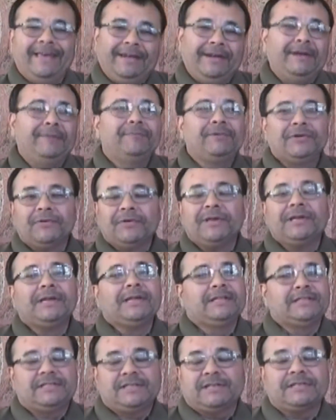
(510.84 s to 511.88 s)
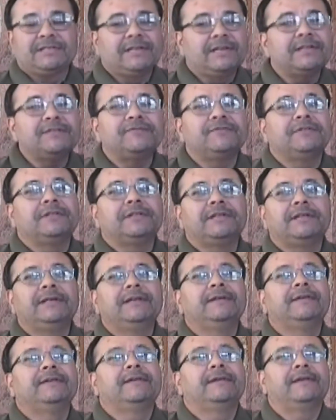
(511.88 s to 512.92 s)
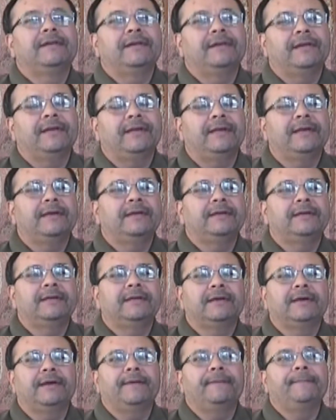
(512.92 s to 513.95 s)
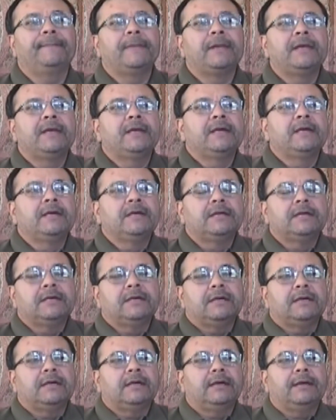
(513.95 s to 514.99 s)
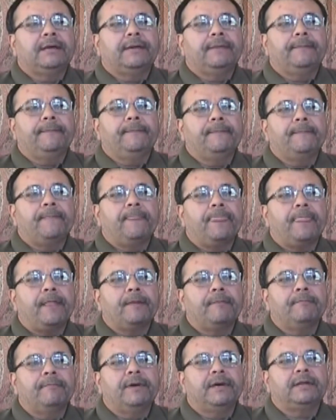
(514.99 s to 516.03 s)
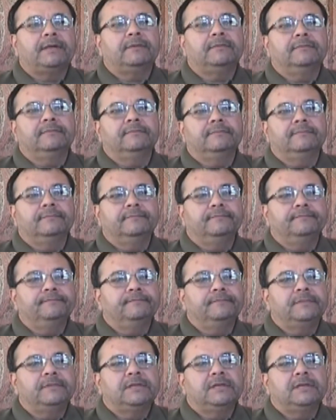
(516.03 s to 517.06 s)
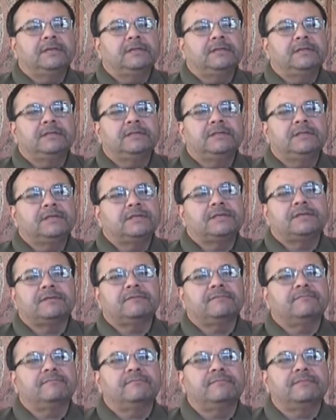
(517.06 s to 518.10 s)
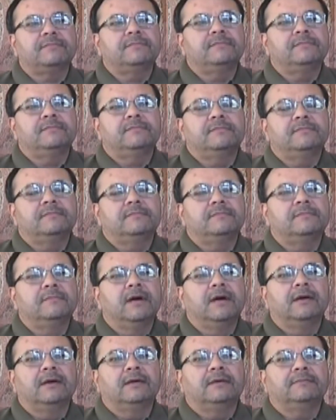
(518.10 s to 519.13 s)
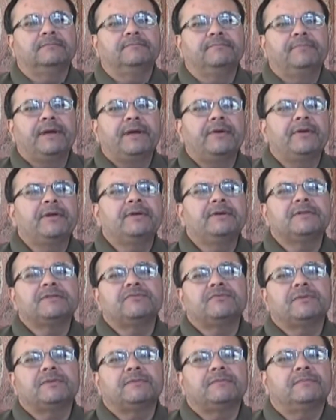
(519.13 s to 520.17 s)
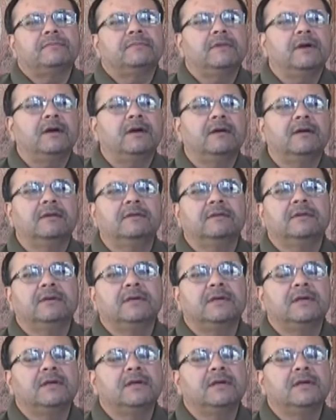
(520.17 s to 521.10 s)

and I'm doing it successfully. And um, um, but just uh, barriers would are